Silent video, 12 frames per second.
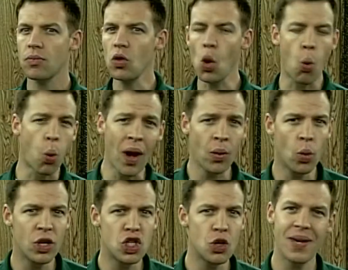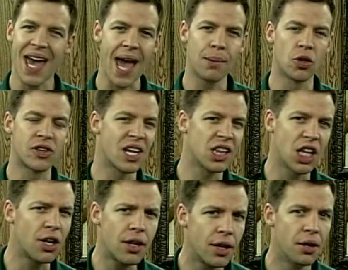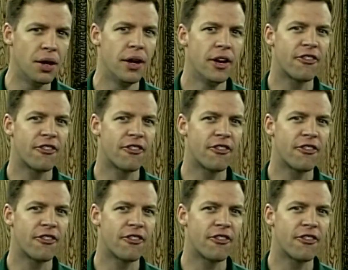What would you be able to learn